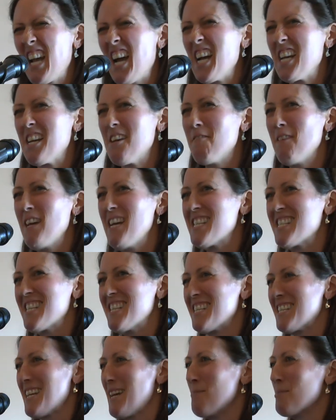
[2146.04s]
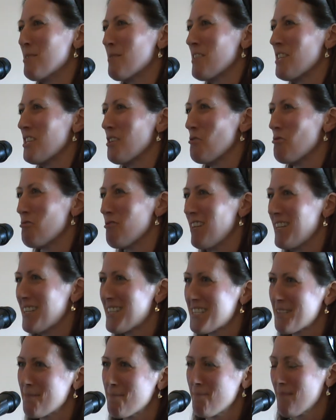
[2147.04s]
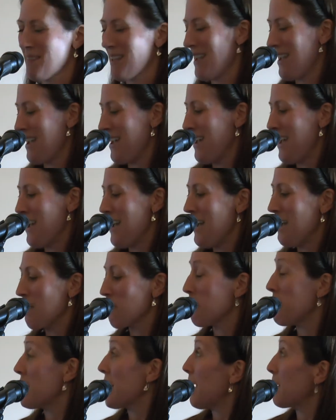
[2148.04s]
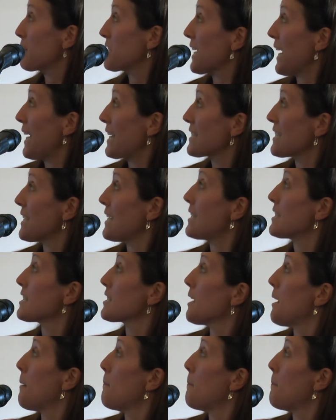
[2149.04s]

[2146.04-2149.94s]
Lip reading: kind of it in terms of the nutrients. Greenhouse gases,